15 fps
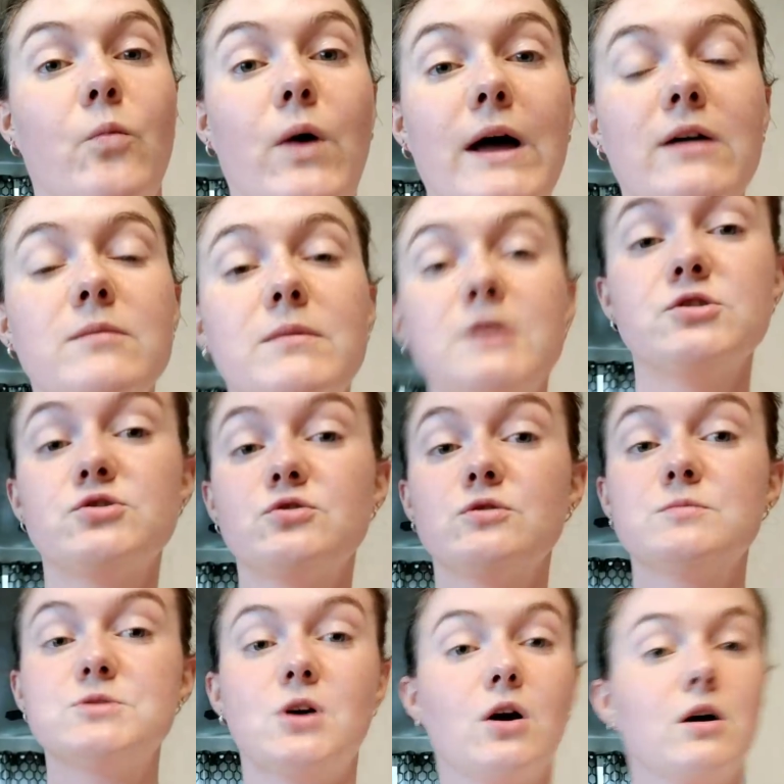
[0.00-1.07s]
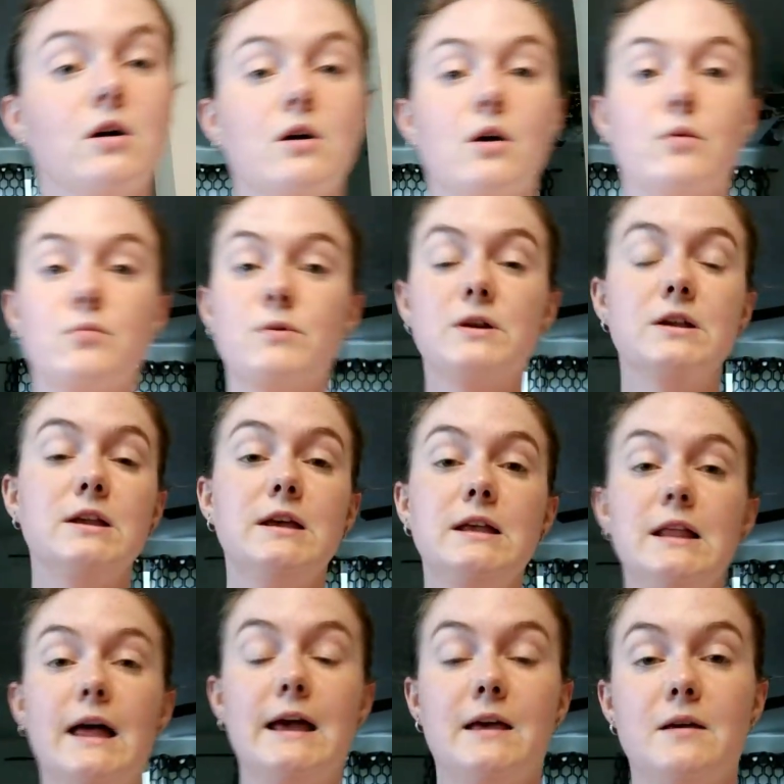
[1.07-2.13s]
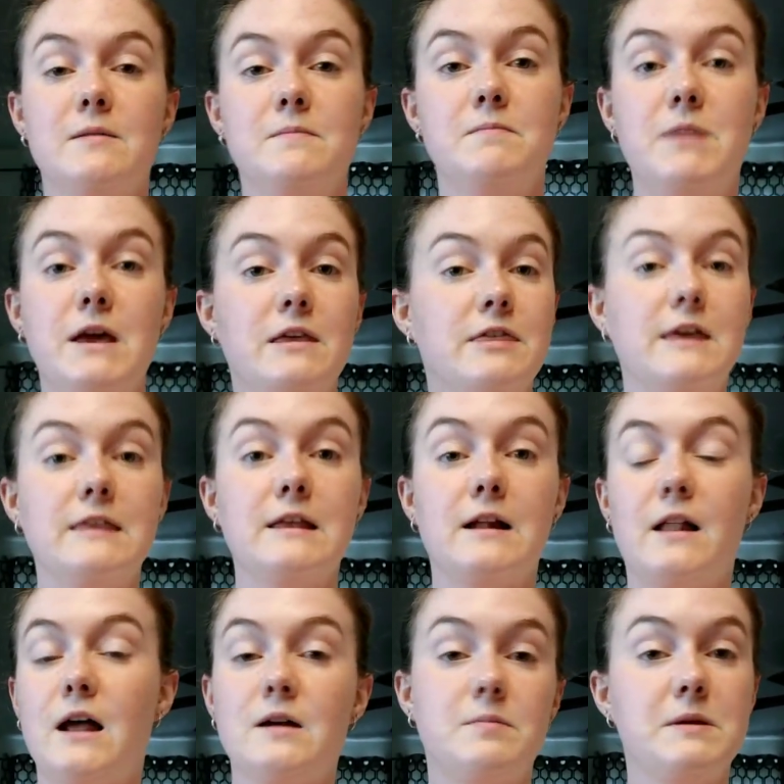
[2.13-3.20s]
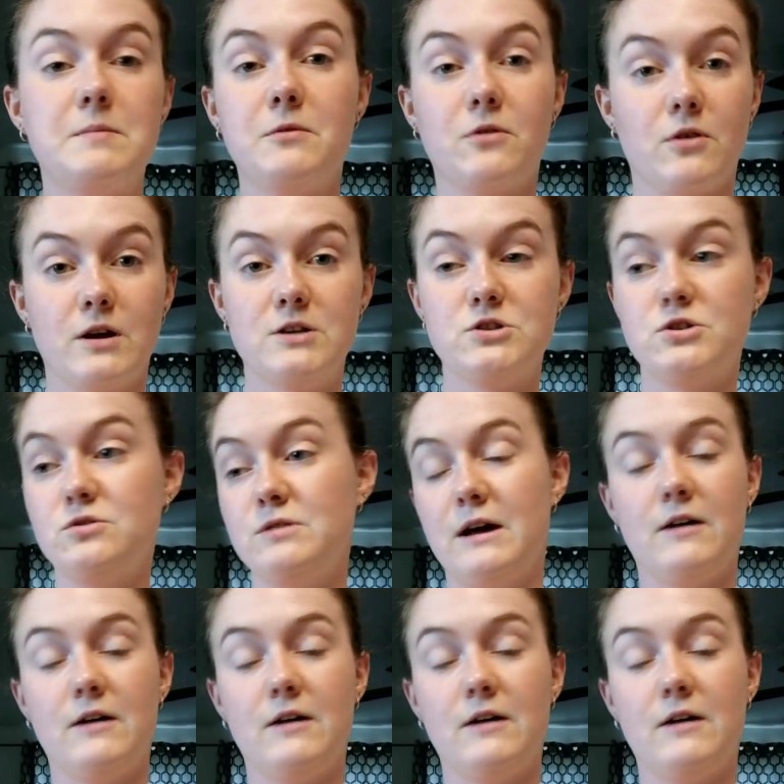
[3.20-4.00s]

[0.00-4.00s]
wild mushrooms are a really, like, big thing that a lot of people are into.